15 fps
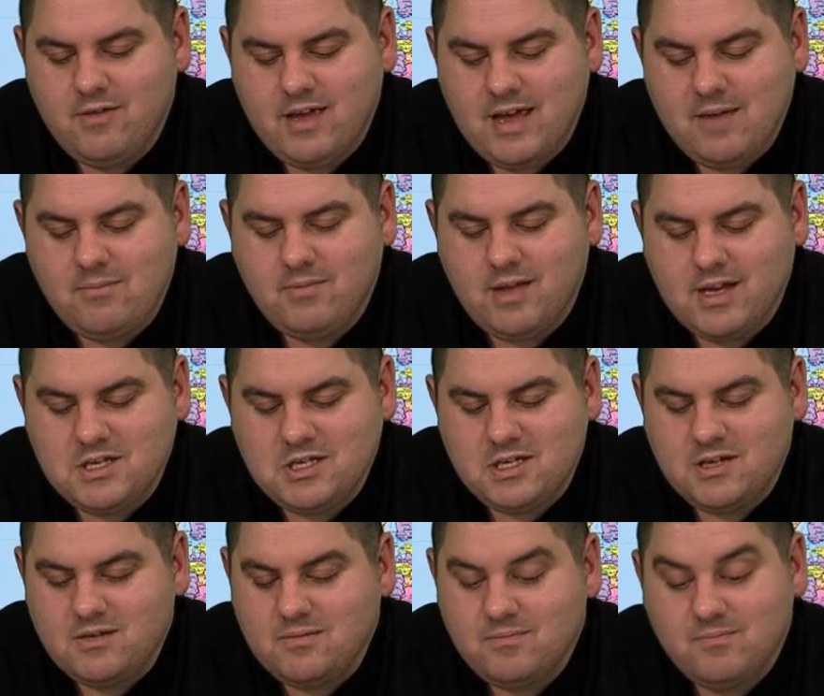game
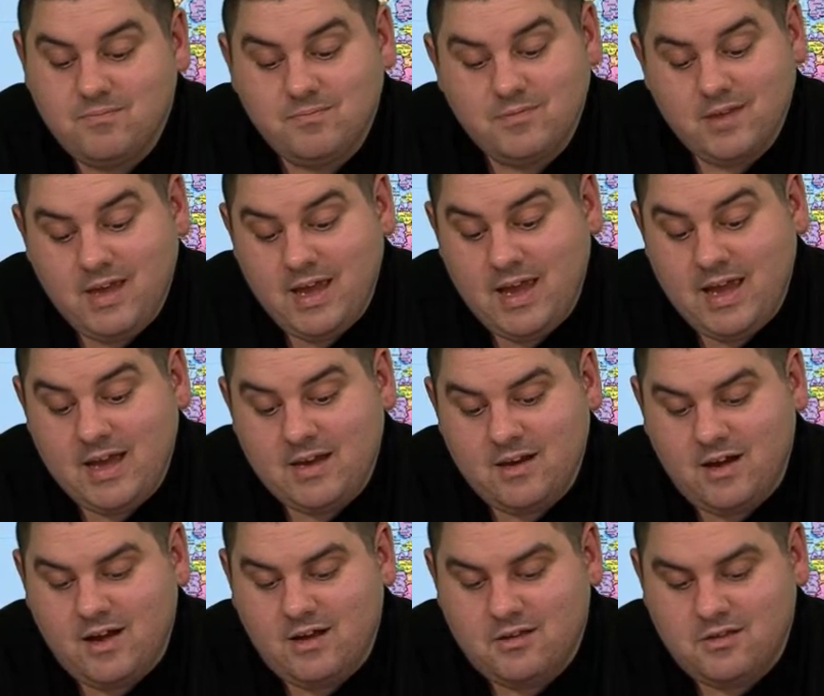legend and
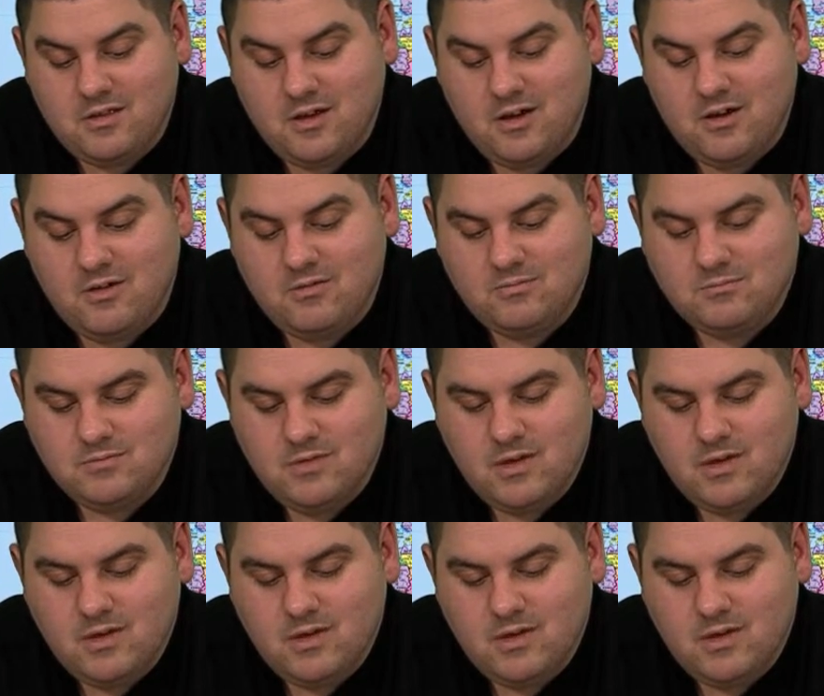also